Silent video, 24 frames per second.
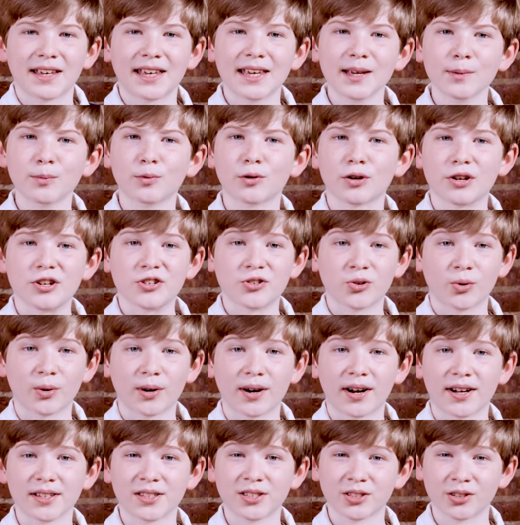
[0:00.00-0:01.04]
Keyboard
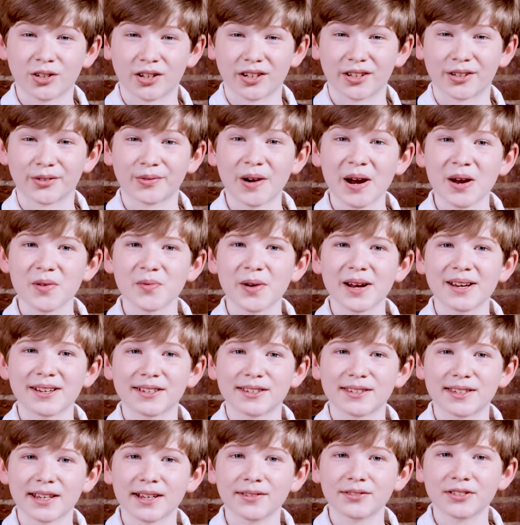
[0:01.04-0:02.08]
shortcuts are a great way to
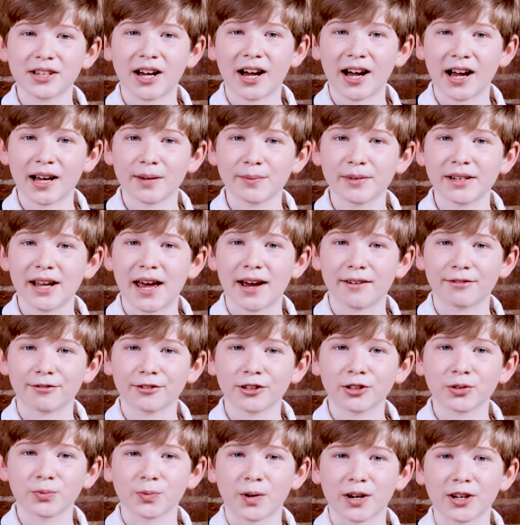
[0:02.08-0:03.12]
save time and
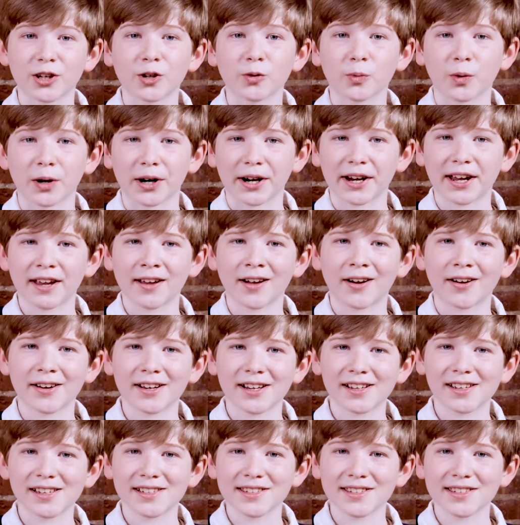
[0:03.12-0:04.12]
effort when you're working on an